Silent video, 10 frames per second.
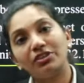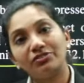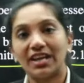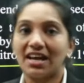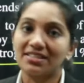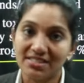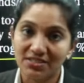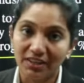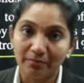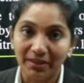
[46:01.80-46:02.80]
of gases
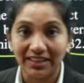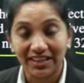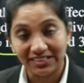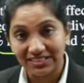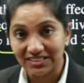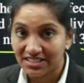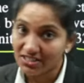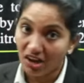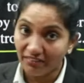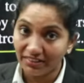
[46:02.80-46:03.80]
will be getting
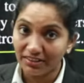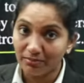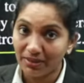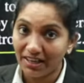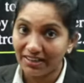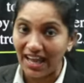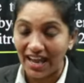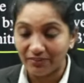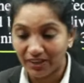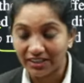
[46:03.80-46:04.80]
dissolved in the blood,
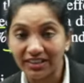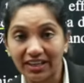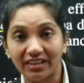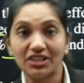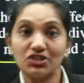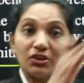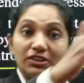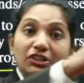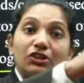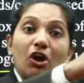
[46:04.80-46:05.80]
and when they reach on
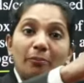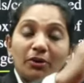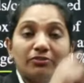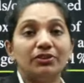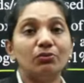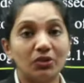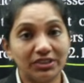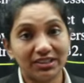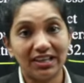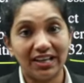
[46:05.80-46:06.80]
the top of the
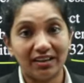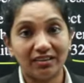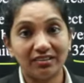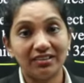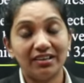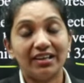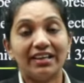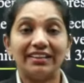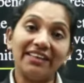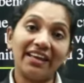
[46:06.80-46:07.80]
water layer,
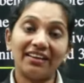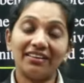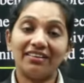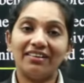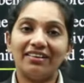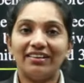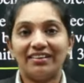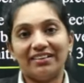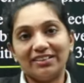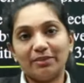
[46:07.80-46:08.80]
there
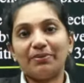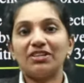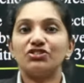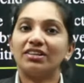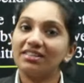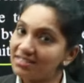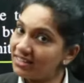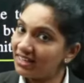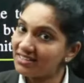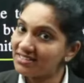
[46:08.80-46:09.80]
the pressure is
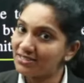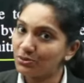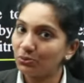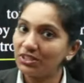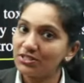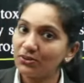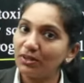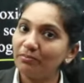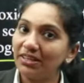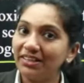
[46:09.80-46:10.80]
less, so the
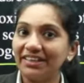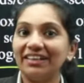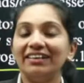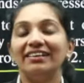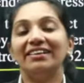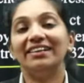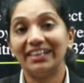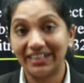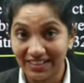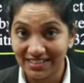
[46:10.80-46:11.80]
solubility
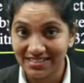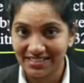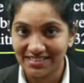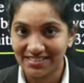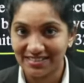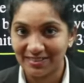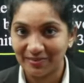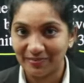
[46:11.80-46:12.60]
decreases.